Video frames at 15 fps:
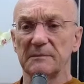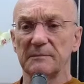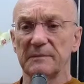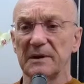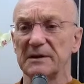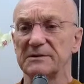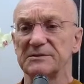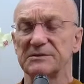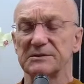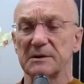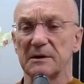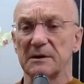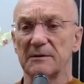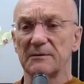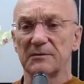the midst
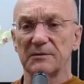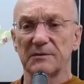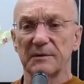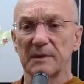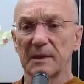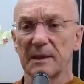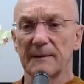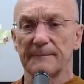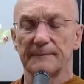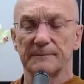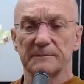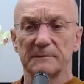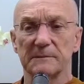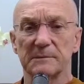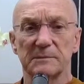of
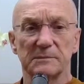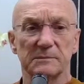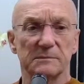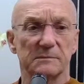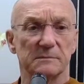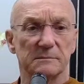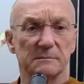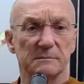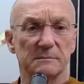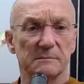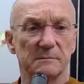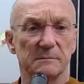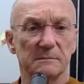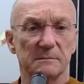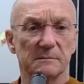mm, mm,
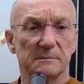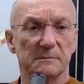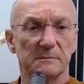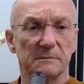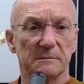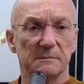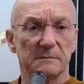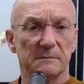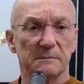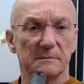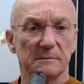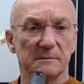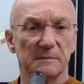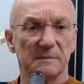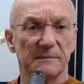mm,
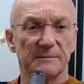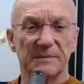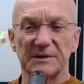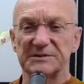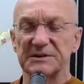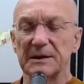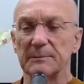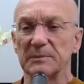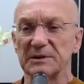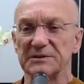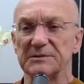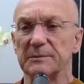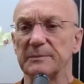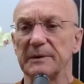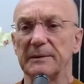
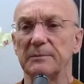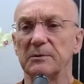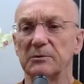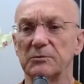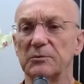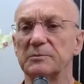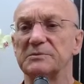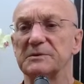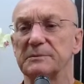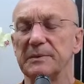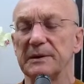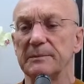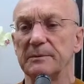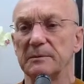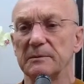assemblies of people, groups of
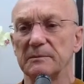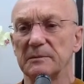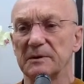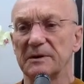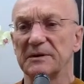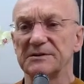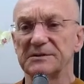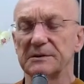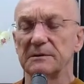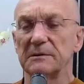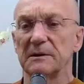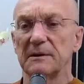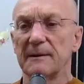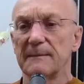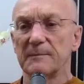people. One
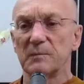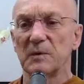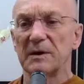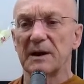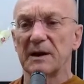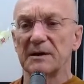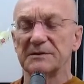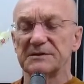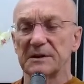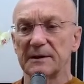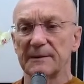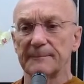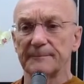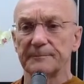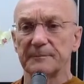has
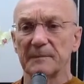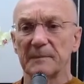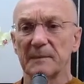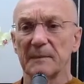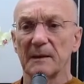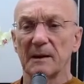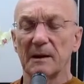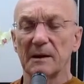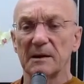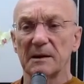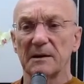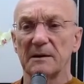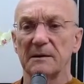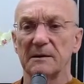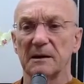a
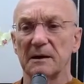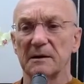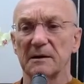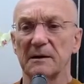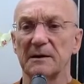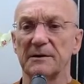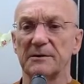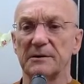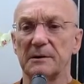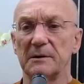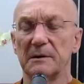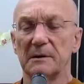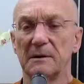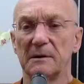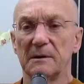clear
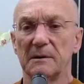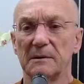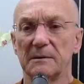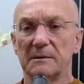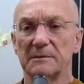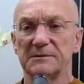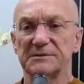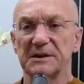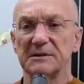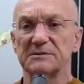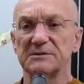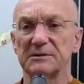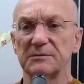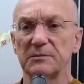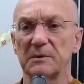
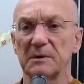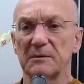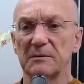sense of